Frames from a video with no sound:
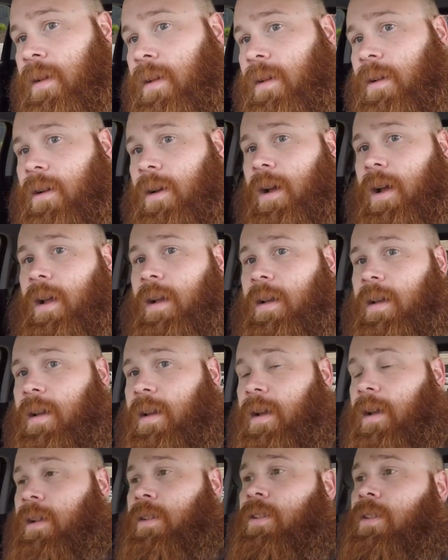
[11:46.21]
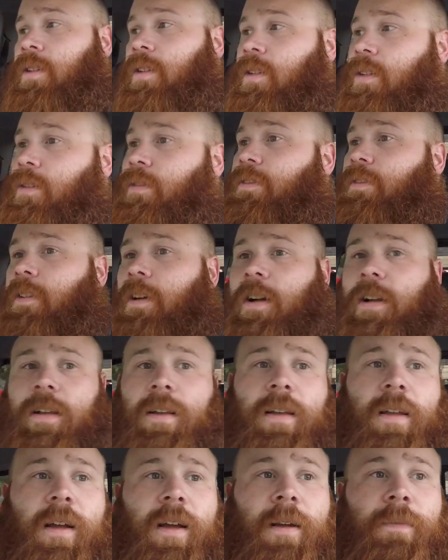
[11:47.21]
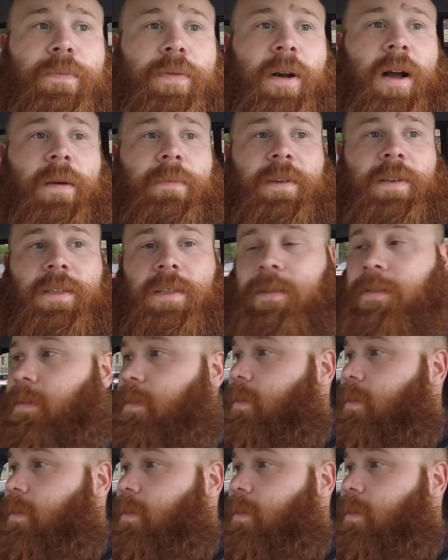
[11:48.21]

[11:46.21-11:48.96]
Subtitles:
Alright? And you're going to do fine. I promise you.